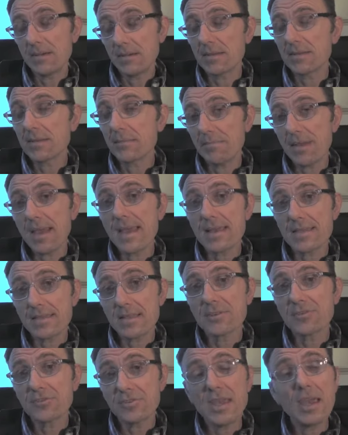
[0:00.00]
the pain
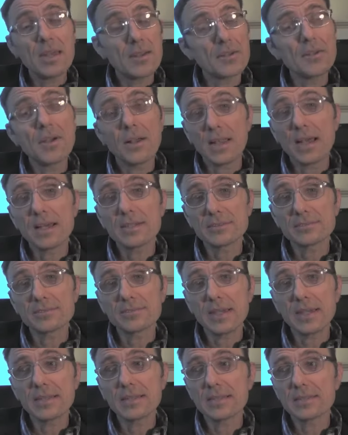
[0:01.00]
that she had in her
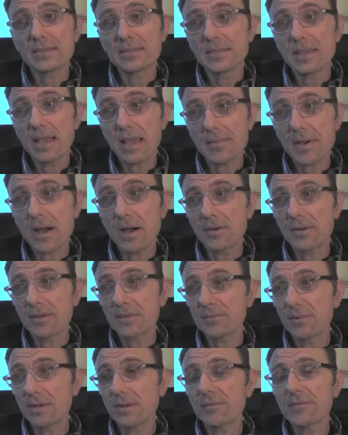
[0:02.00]
life, and it came out
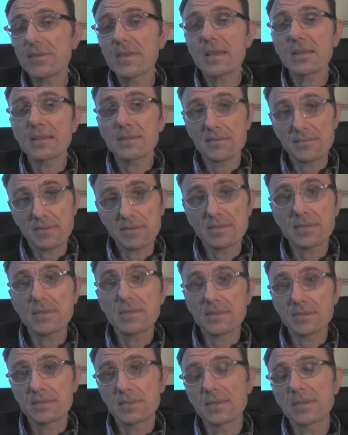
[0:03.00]
as one of the
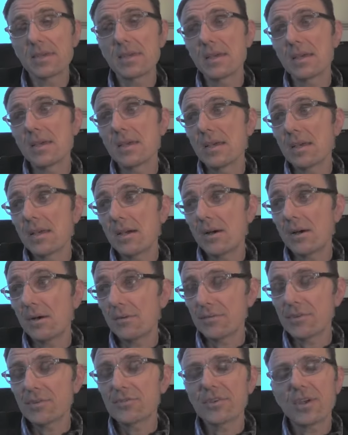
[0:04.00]
activities
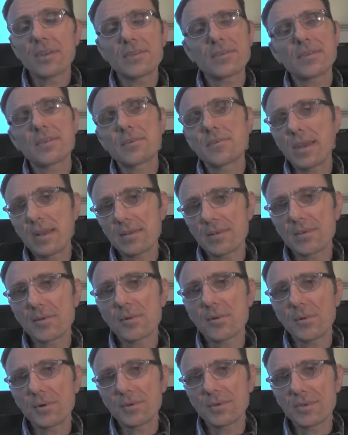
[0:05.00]
of the Justice Creates
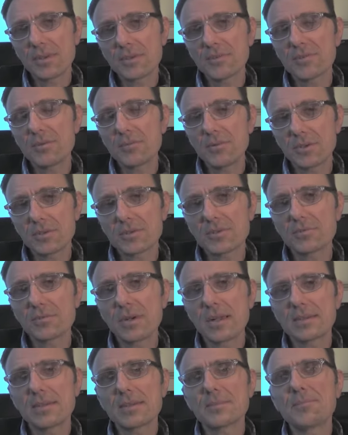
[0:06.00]
course, that she wanted to
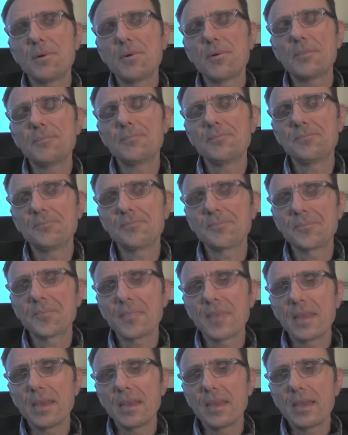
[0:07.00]
write this poem.
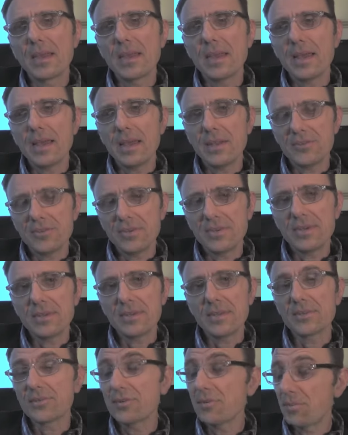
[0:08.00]
And she
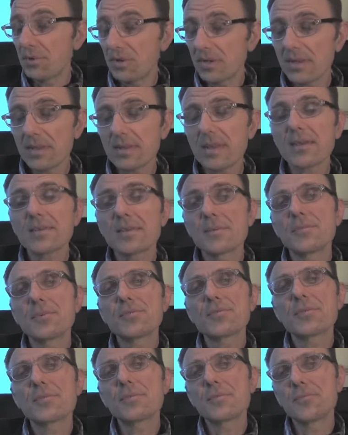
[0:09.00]
did, and she put it in the
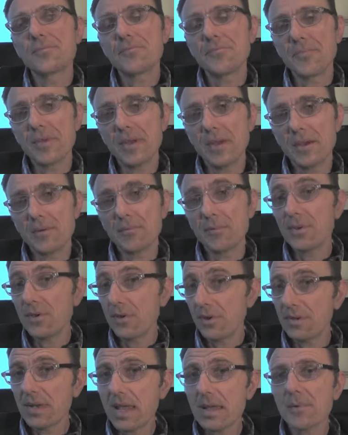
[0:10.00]
exhibition with
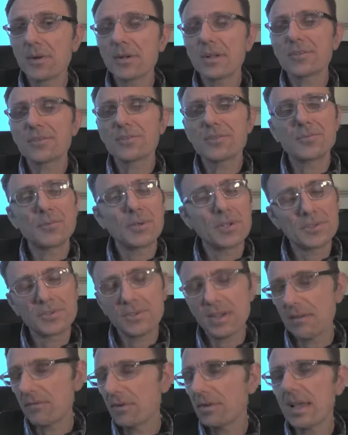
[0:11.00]
her name on it. She wanted
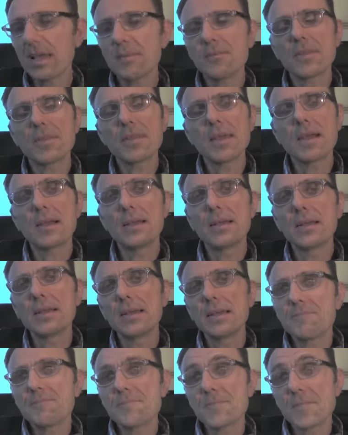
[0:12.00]
to have her name on there.
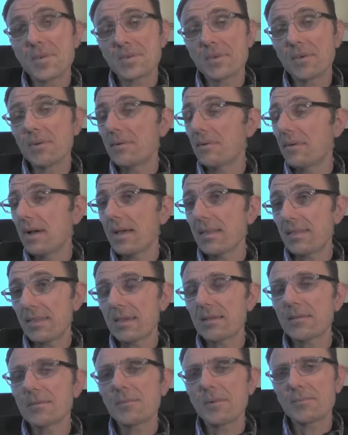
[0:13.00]
So I
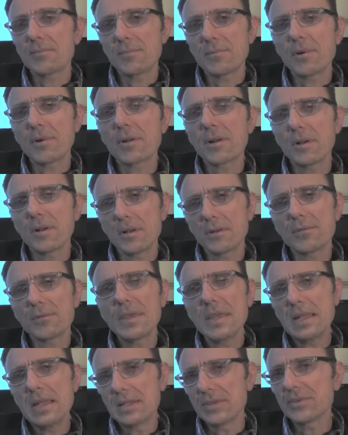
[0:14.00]
think it brought a lot of
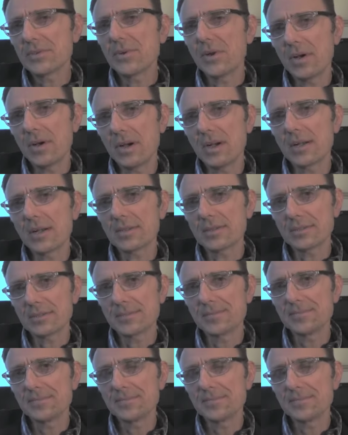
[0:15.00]
healing to her heart.